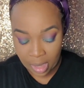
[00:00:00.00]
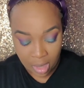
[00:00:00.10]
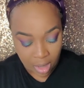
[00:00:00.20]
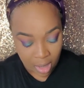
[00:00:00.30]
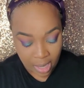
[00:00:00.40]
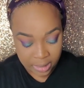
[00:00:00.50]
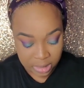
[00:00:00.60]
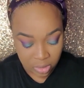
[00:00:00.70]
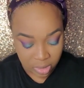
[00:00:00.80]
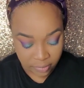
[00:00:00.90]
I
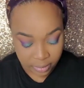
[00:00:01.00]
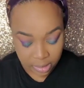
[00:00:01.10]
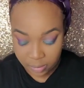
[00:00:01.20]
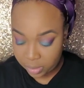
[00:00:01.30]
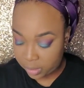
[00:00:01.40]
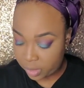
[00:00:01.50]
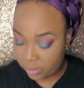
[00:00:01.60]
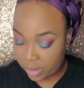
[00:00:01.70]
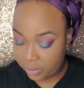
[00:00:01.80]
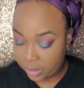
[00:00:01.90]
still don't even think I'm putting them on
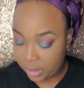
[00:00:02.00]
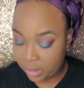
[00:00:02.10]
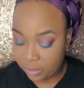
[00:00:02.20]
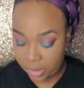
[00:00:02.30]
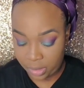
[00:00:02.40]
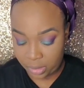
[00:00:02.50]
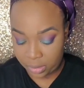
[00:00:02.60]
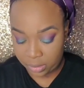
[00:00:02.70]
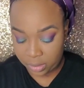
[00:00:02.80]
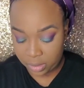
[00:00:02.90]
properly. But you know,
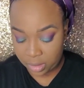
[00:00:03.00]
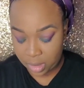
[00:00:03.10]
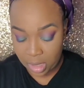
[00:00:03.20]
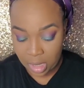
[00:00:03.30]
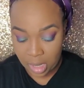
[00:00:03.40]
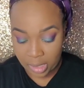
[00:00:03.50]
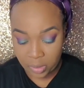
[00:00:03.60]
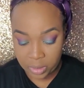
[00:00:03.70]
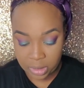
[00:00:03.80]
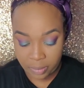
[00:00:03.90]
I do
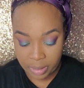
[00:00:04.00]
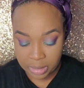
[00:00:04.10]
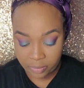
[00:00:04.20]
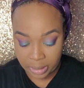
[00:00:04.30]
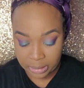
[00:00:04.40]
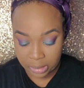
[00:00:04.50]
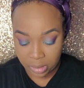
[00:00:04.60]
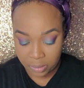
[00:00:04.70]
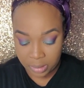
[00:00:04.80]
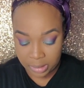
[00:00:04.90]
it to the best of my little
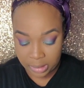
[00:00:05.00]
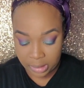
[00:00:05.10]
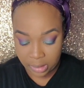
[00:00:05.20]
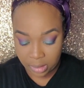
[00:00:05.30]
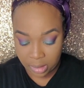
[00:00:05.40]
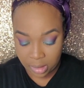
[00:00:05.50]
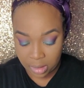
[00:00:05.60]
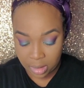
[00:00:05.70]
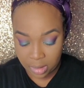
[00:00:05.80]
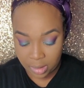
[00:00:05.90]
ability, and I
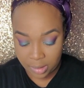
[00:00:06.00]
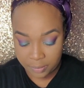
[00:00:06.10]
call it a day.